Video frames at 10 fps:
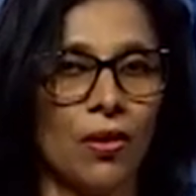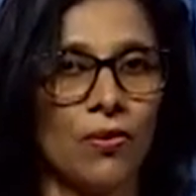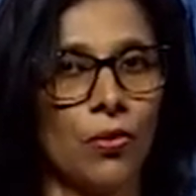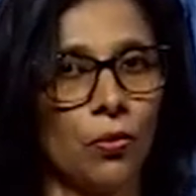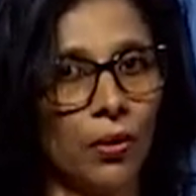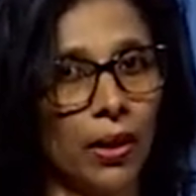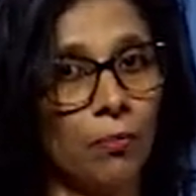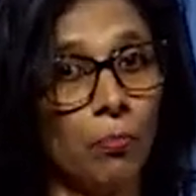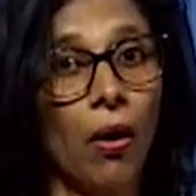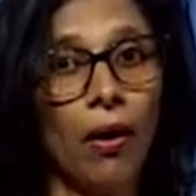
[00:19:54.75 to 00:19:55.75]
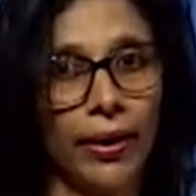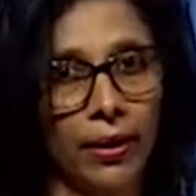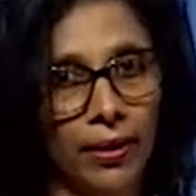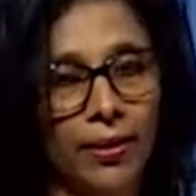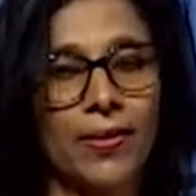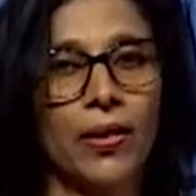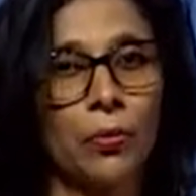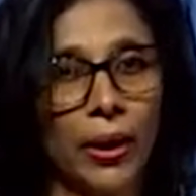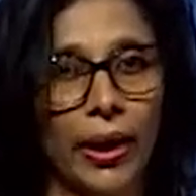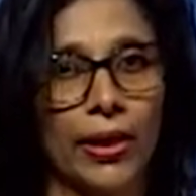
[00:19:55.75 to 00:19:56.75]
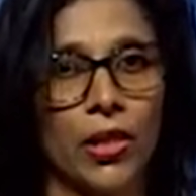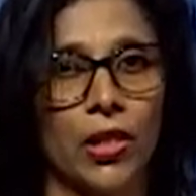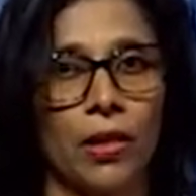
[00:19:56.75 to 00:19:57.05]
So, the boy is doing it.